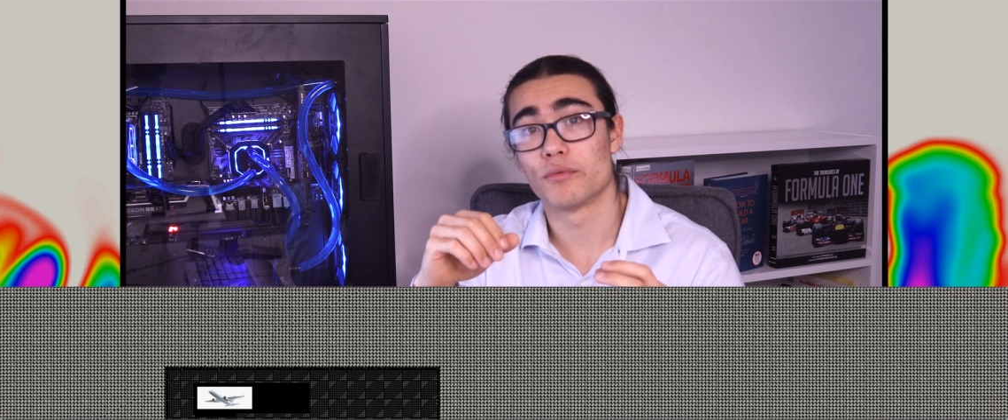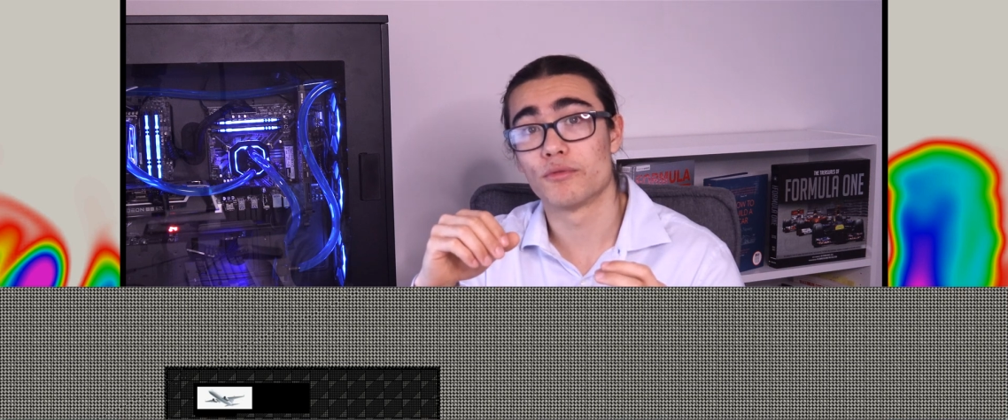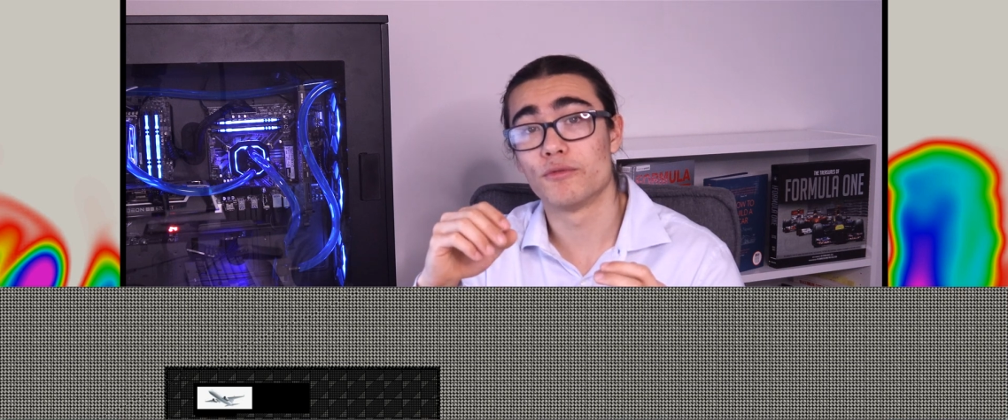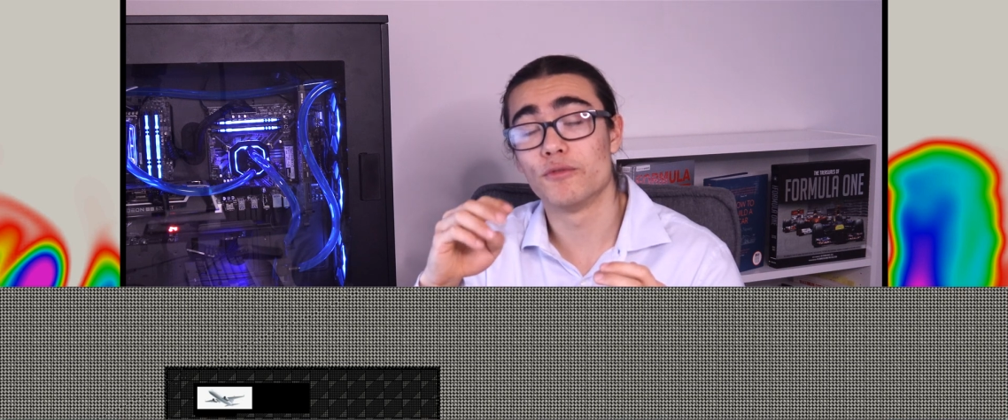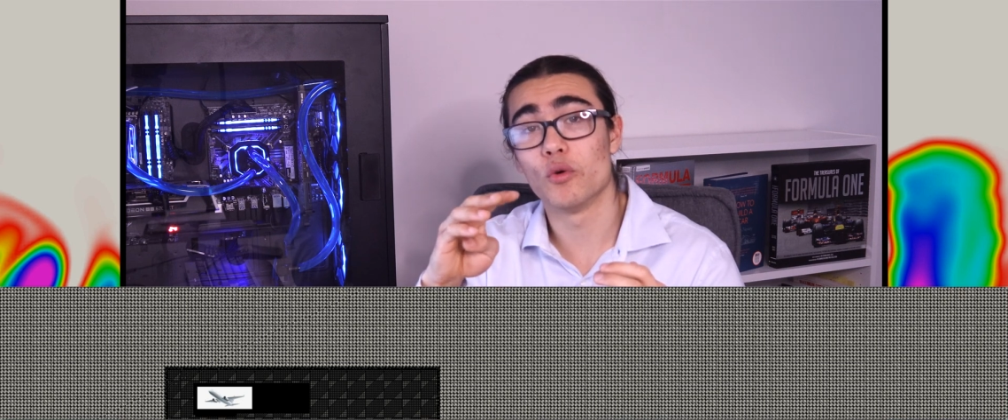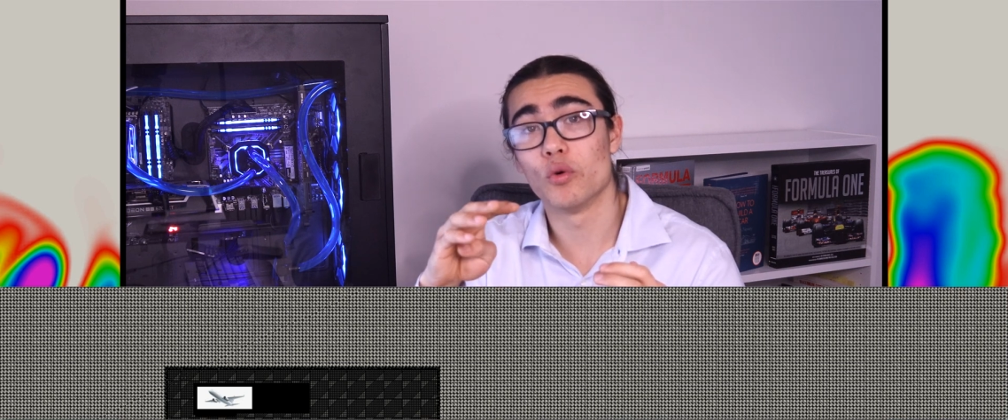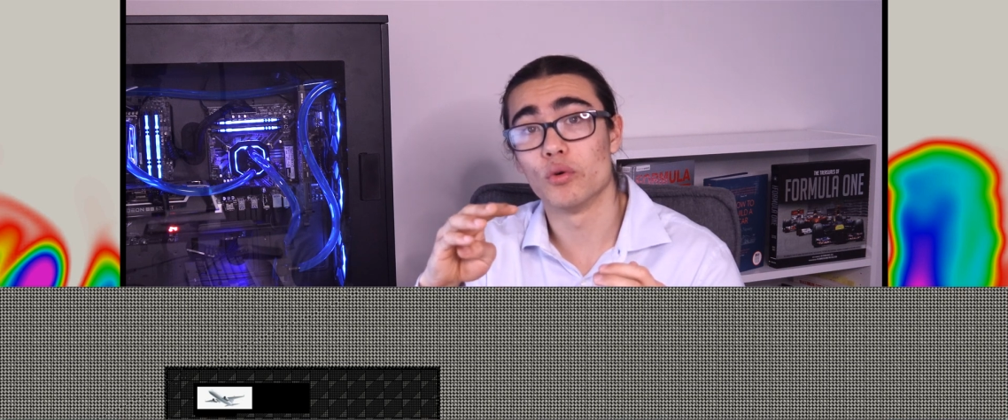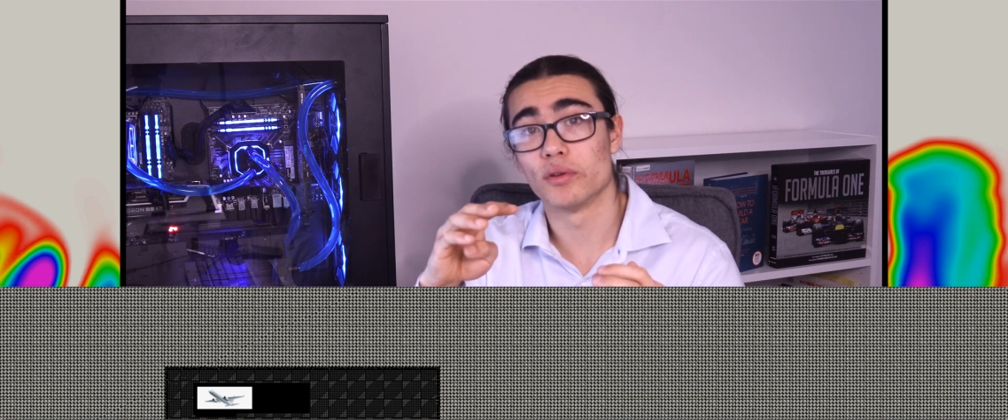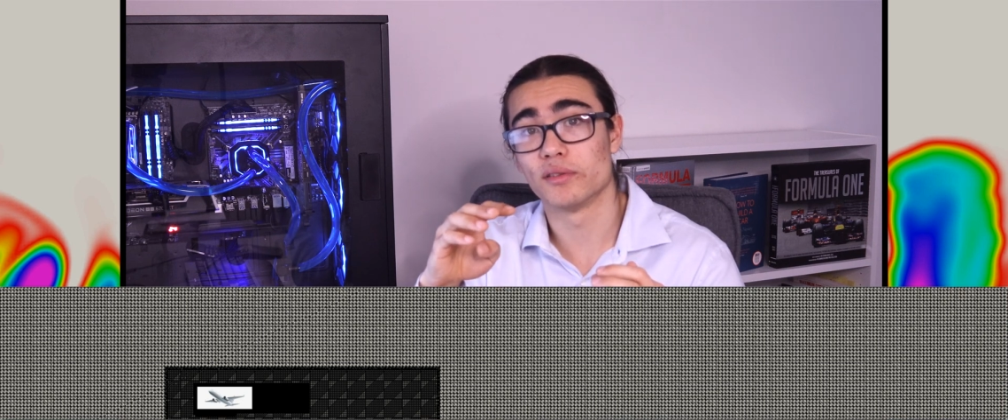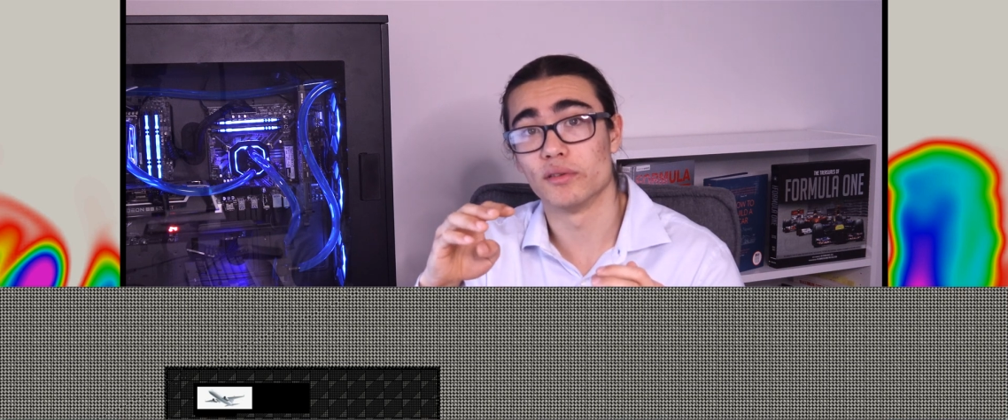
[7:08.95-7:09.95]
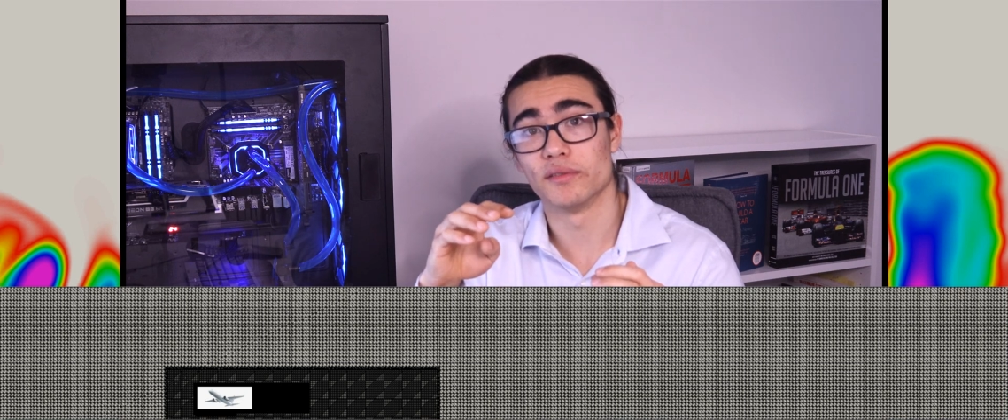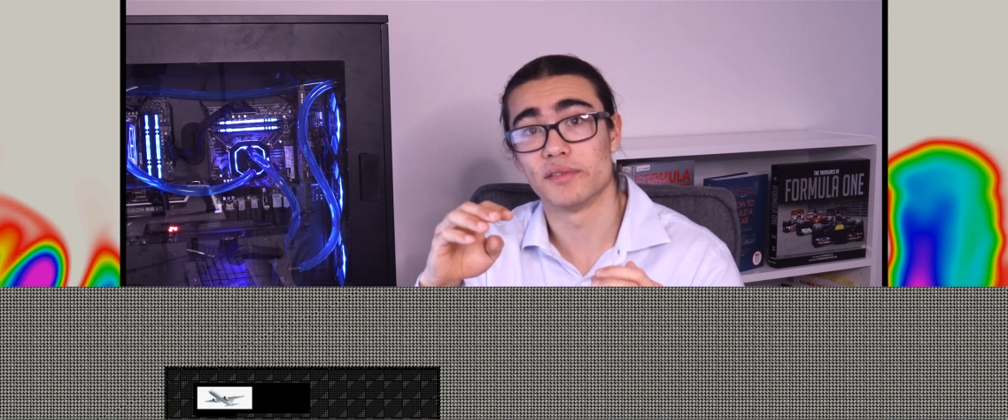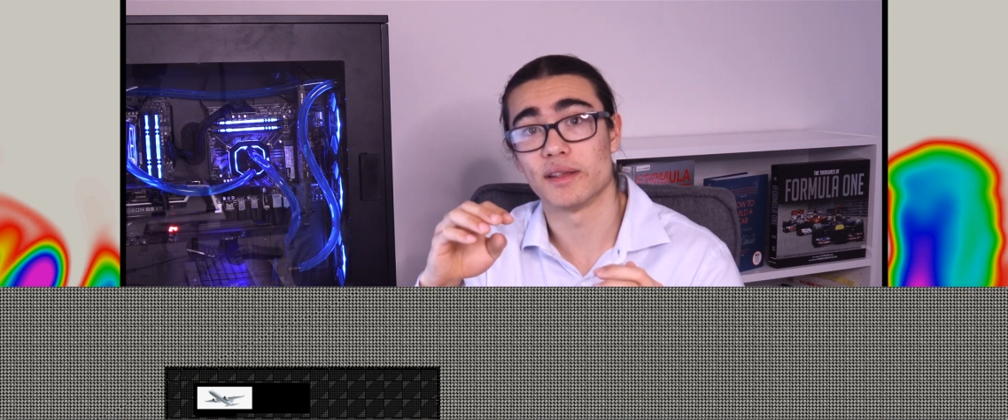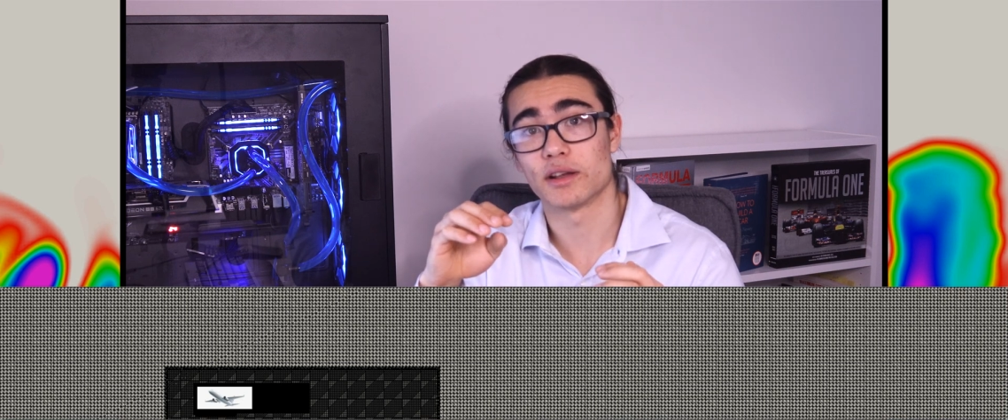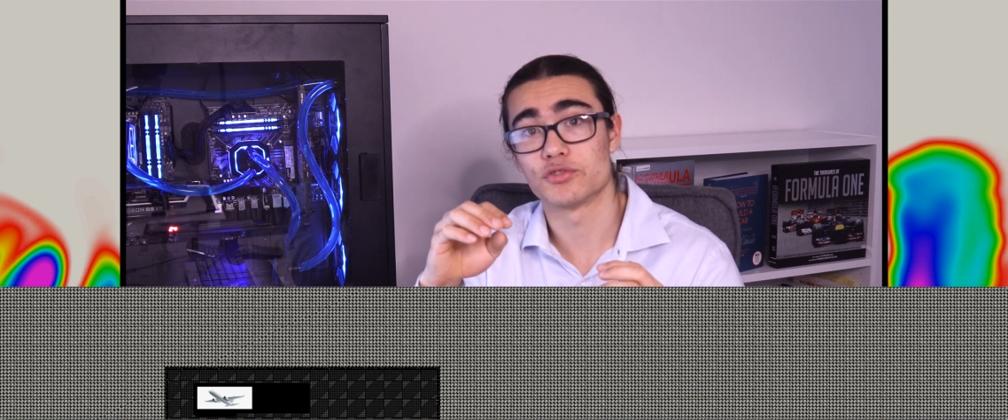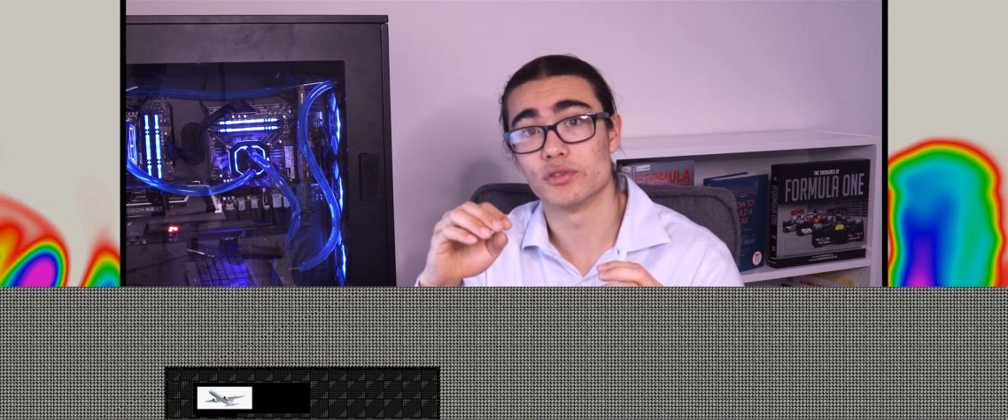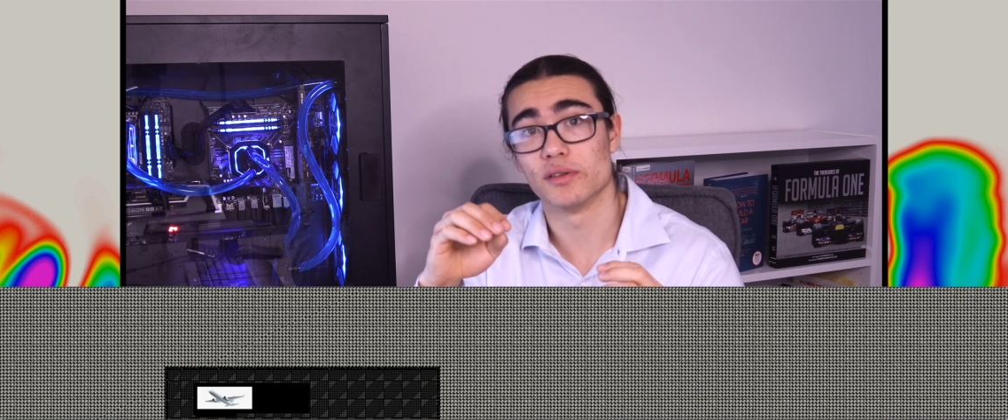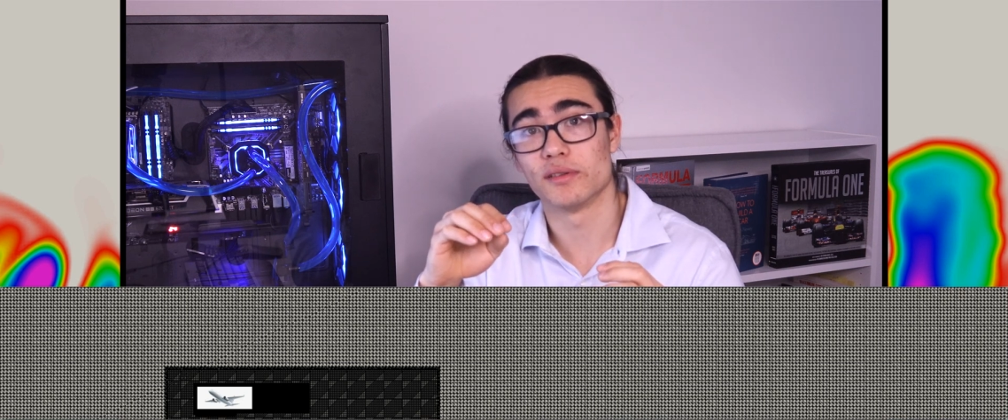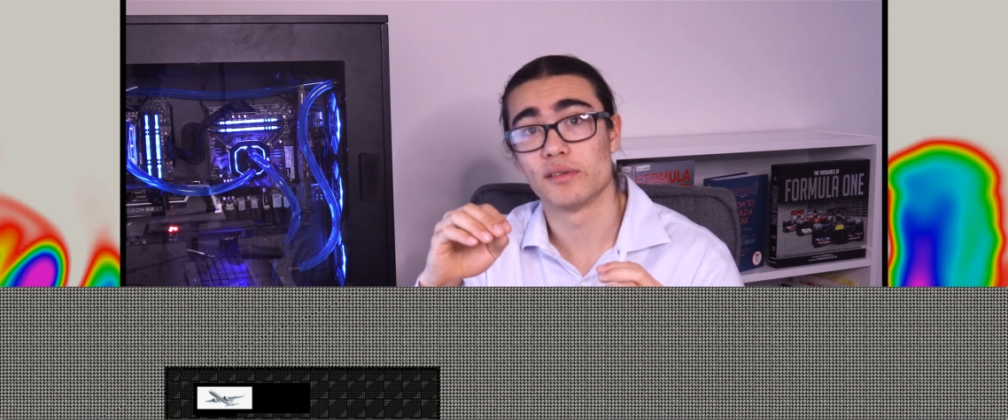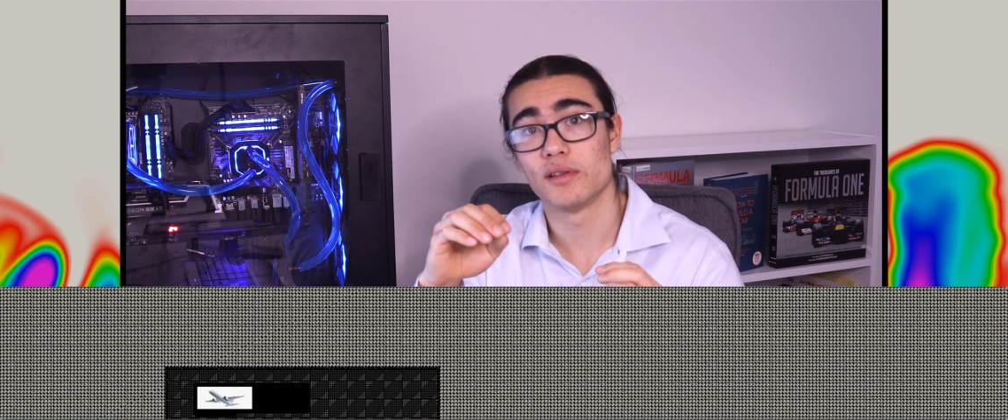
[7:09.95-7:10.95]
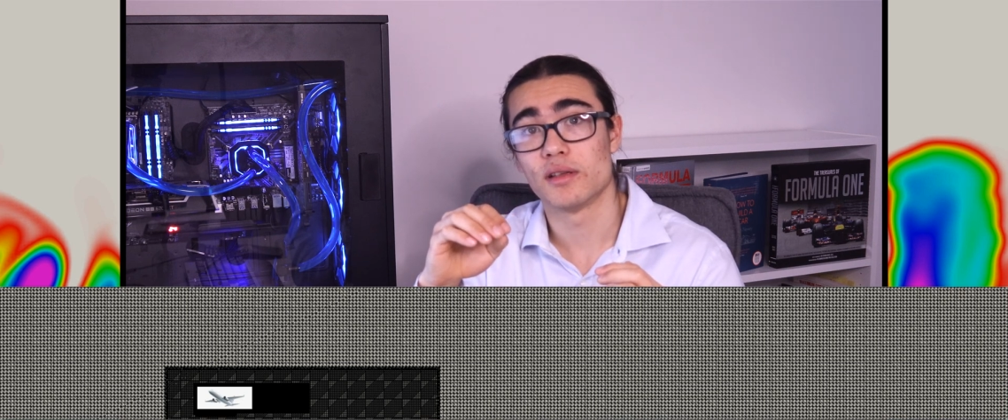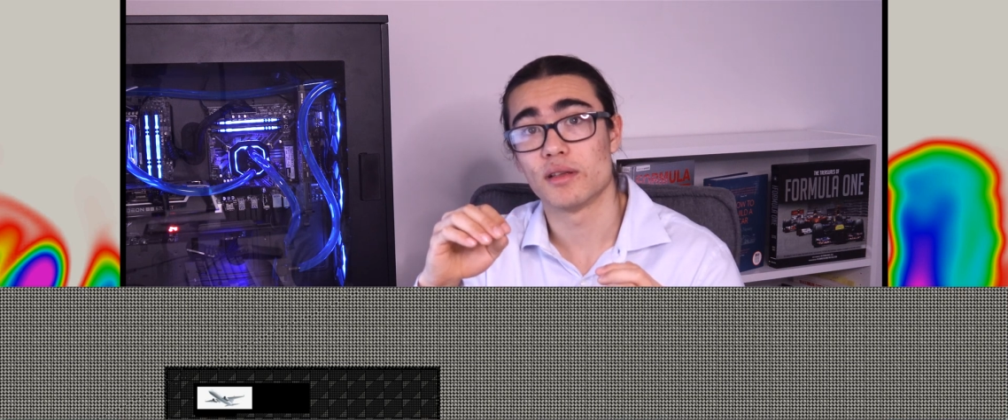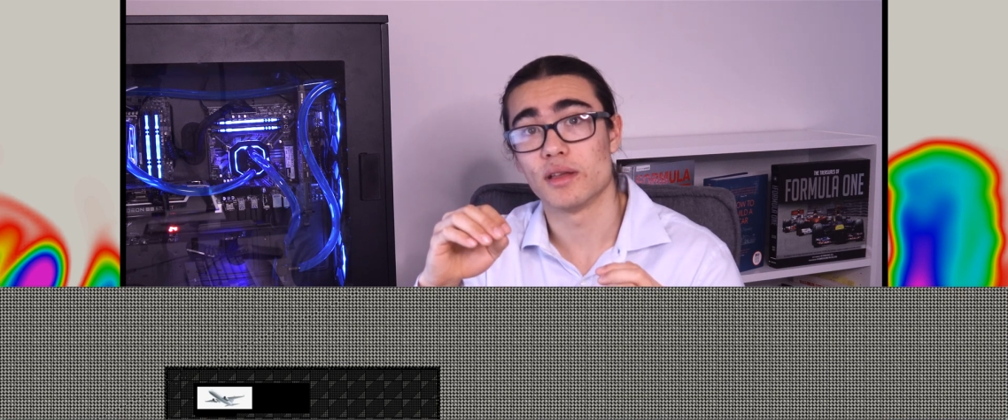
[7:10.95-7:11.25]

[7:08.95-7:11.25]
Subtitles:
four sort of sections,